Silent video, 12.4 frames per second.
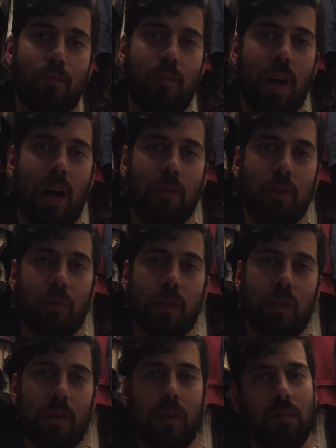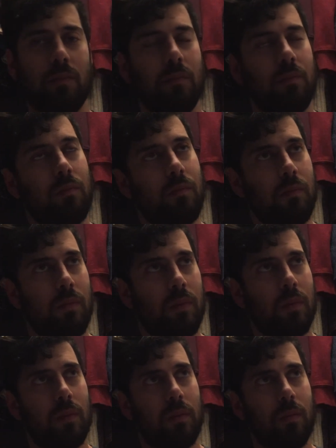Irish whiskey,
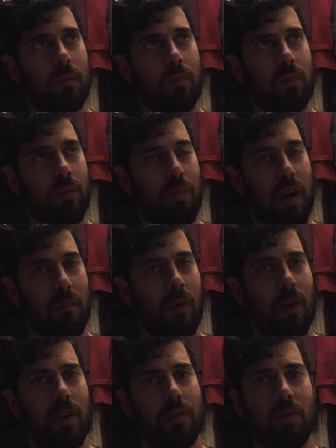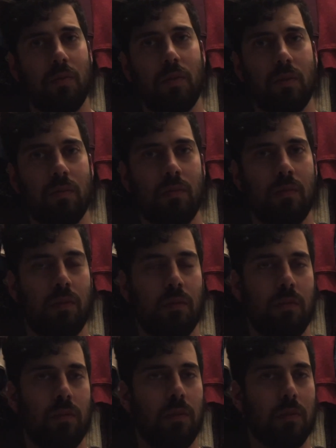a little pomegranate juice,
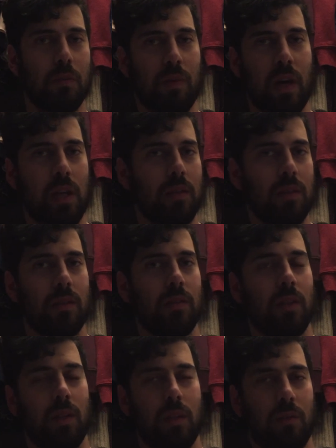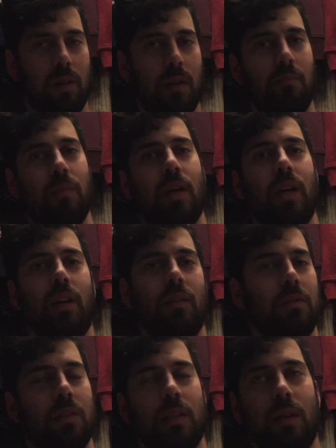a little spices, a little nutmeg, a
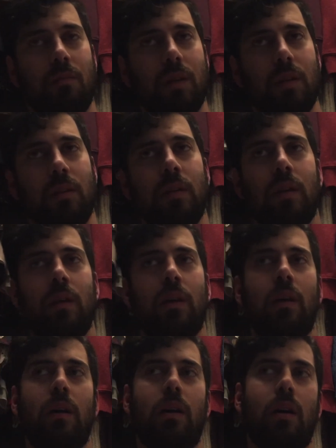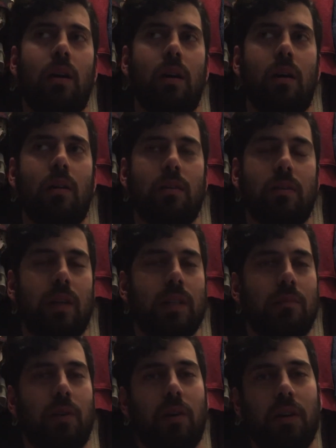little cinnamon. Also got
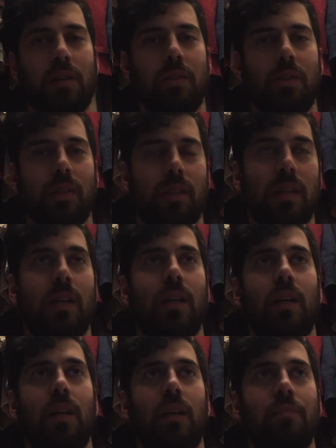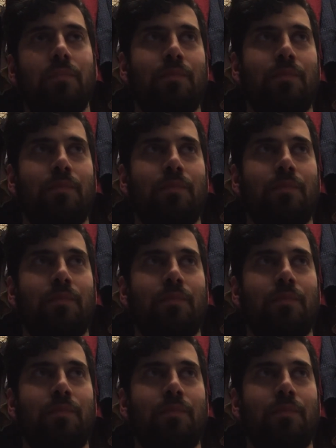some orange in there,